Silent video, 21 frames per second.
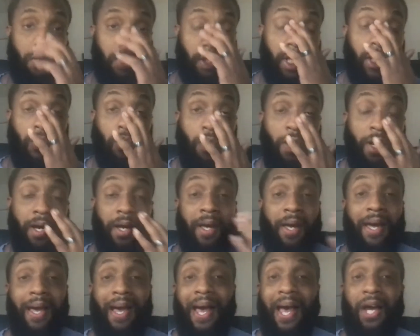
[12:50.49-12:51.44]
Guess what?
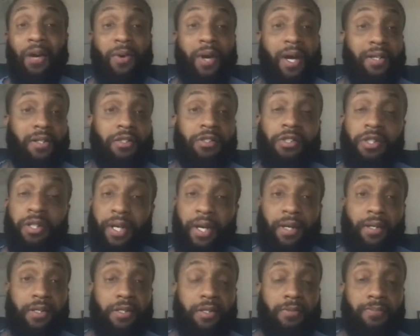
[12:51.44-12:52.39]
I don't have to cook
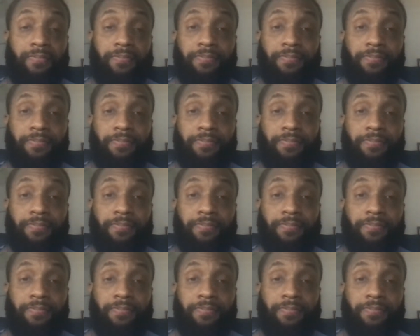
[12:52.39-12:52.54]
cakes.